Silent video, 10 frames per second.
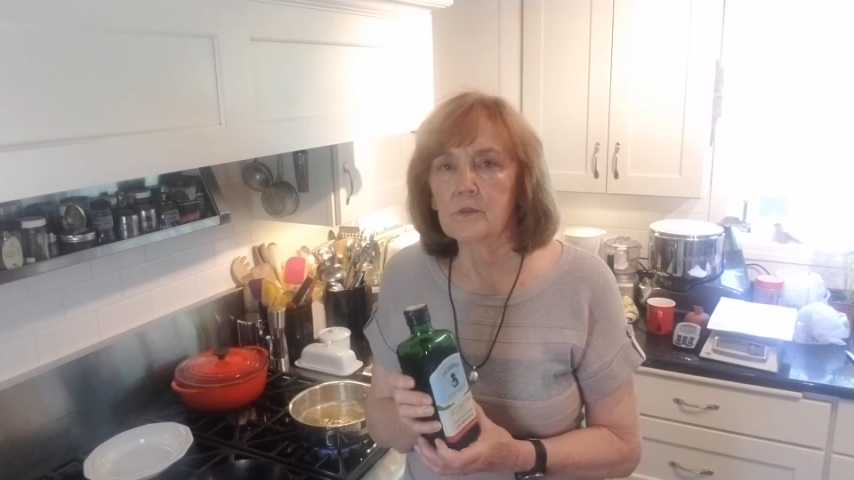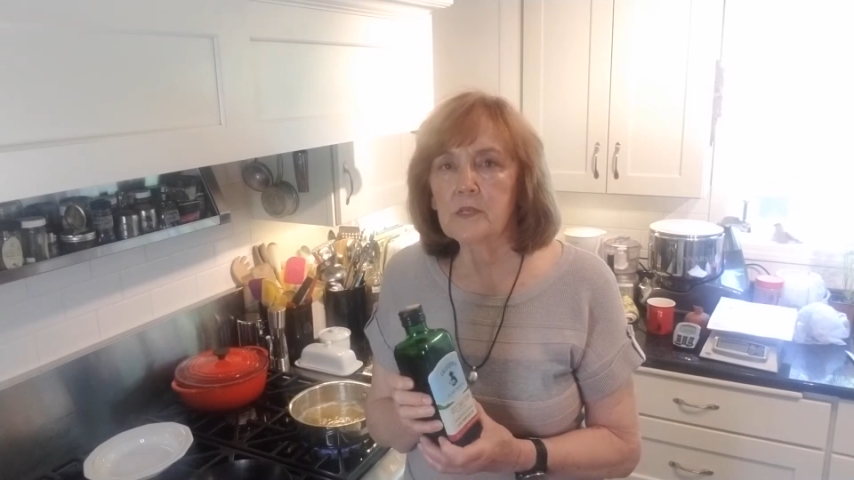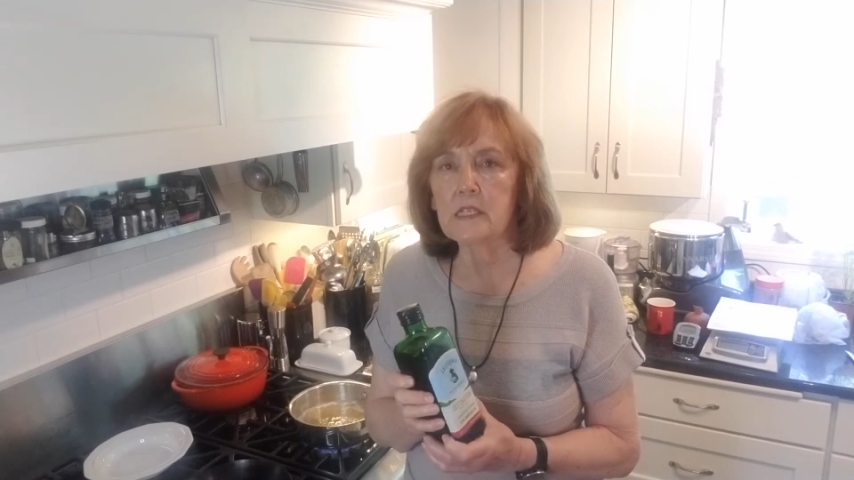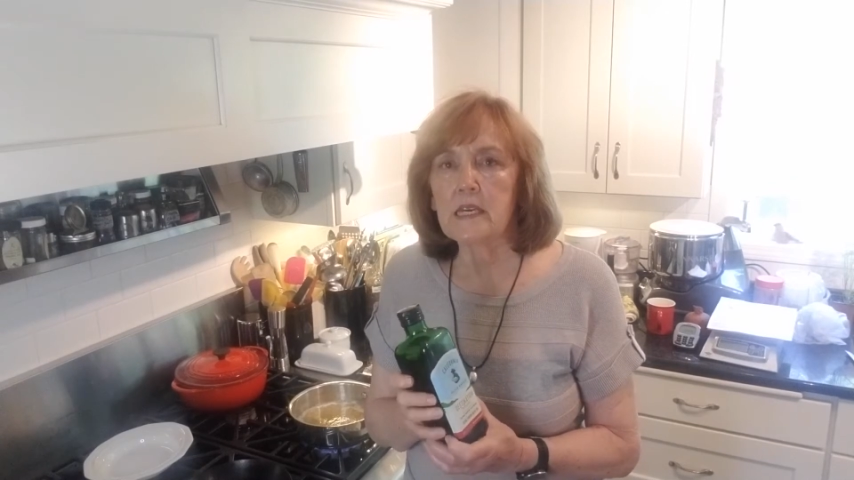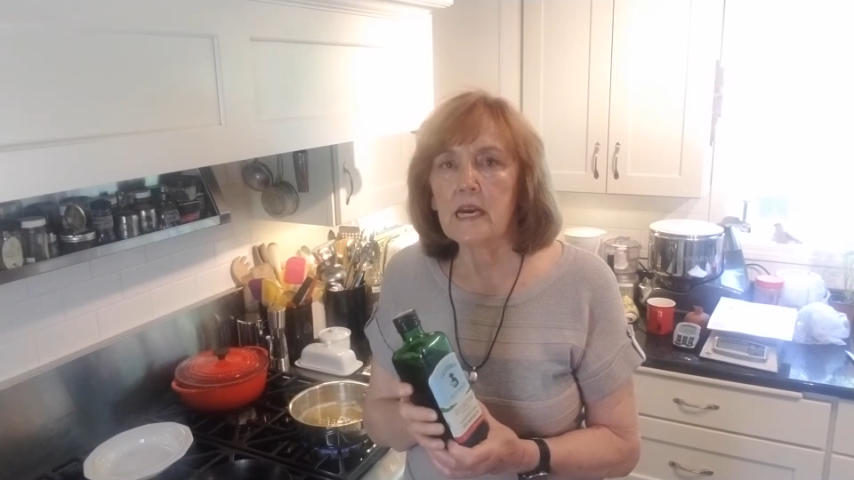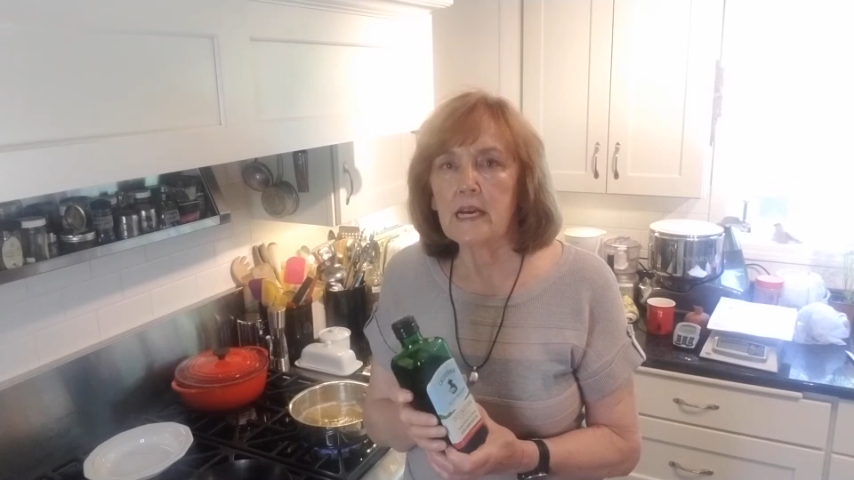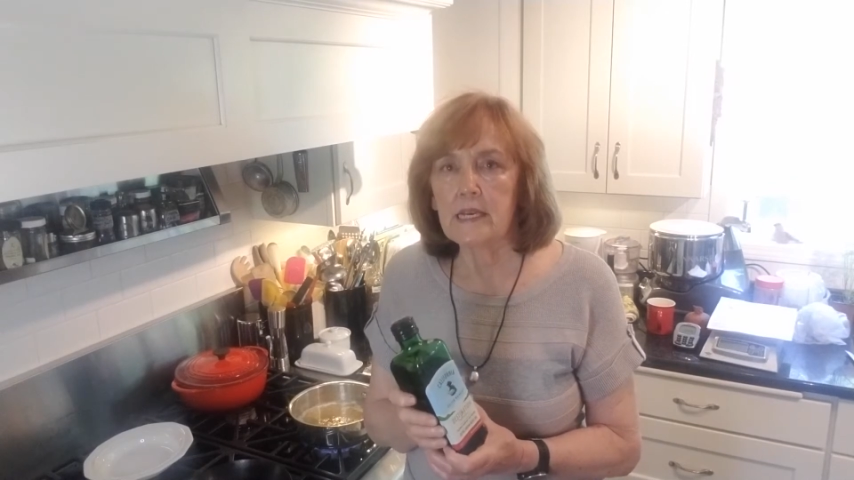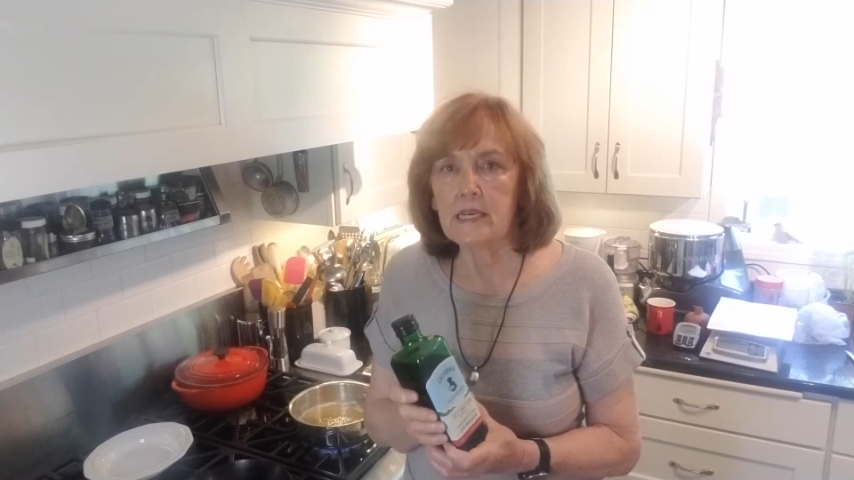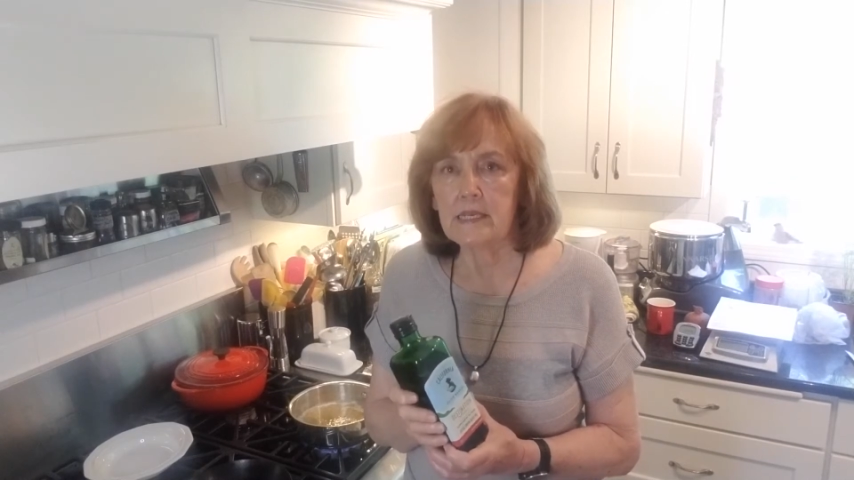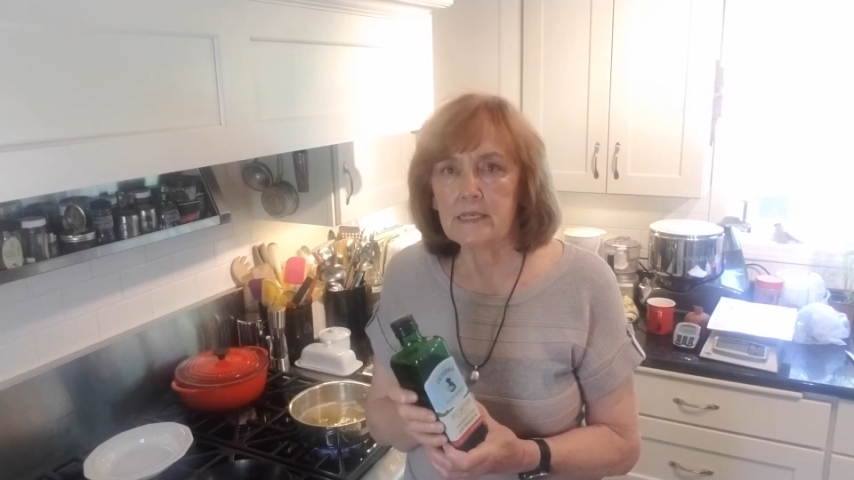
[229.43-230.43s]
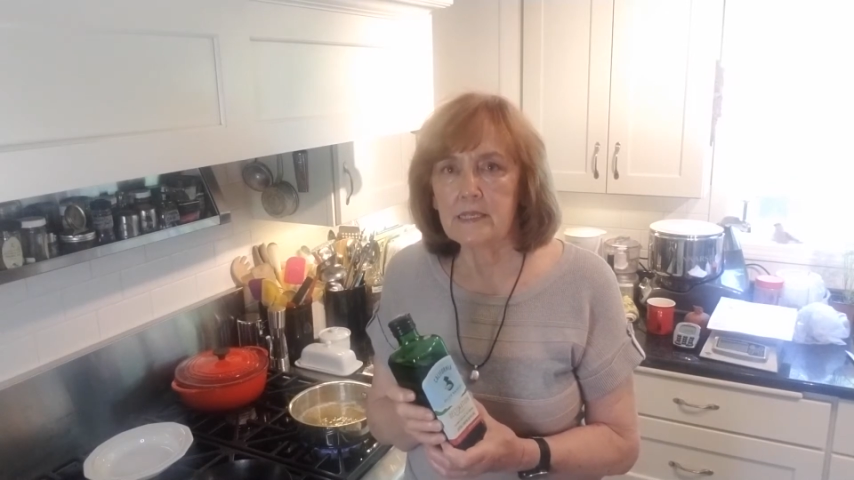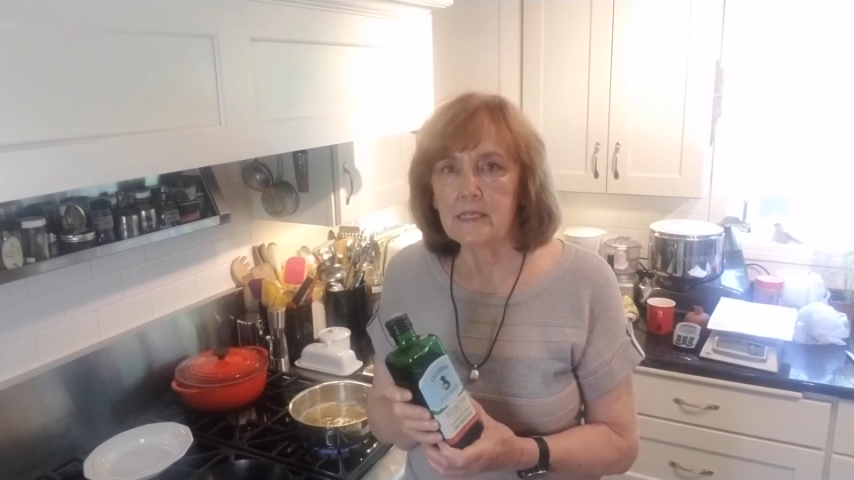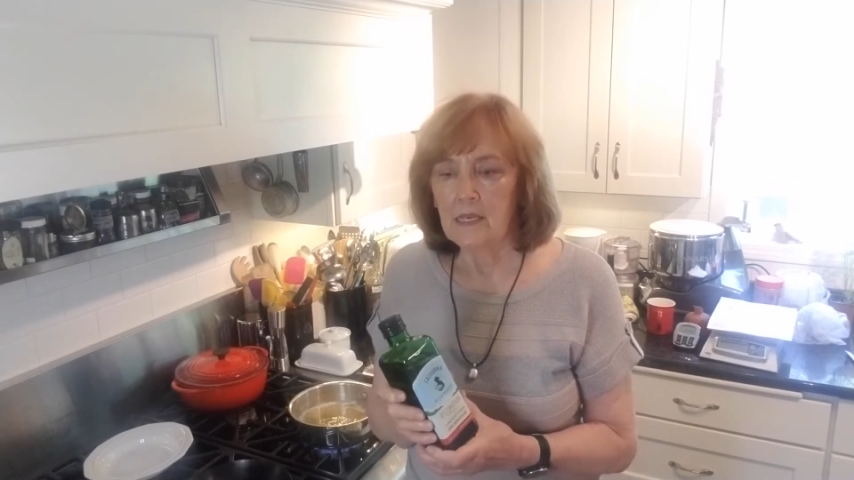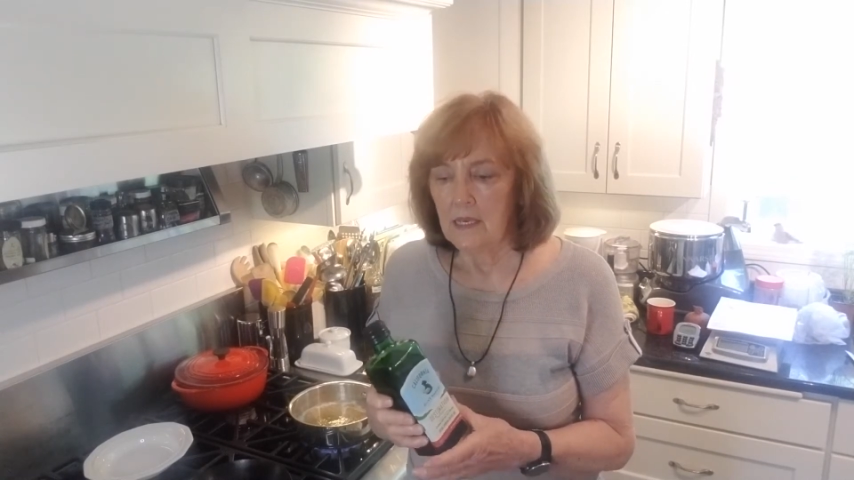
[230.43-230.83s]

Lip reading: really high heats.